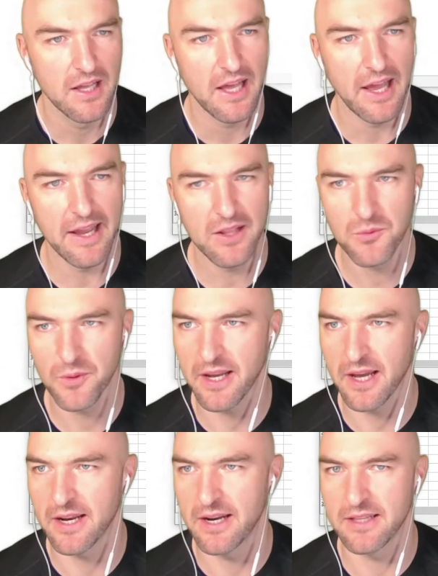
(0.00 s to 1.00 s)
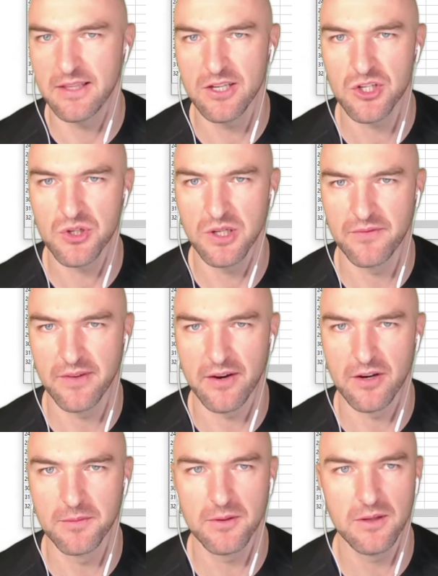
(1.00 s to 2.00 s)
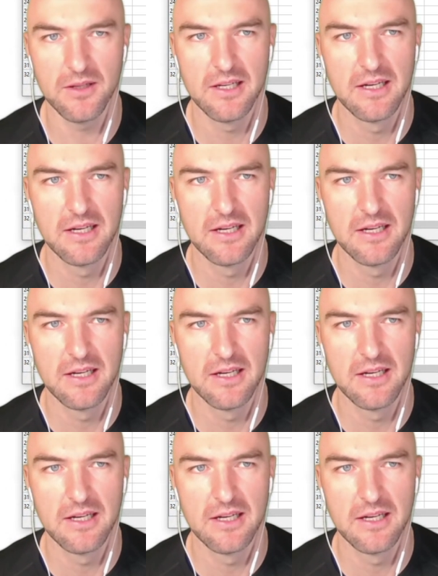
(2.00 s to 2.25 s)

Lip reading: And we get an additional variable